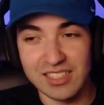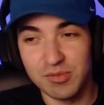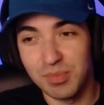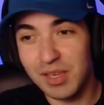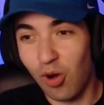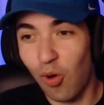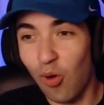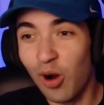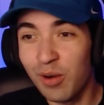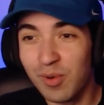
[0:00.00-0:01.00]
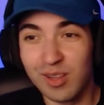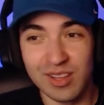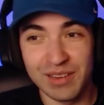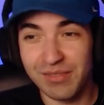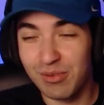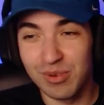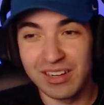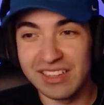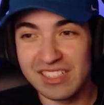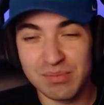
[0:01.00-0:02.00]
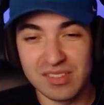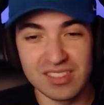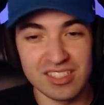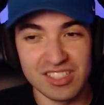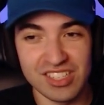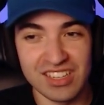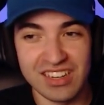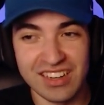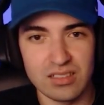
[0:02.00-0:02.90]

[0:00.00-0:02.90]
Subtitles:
This would be horrible though if you were in this position.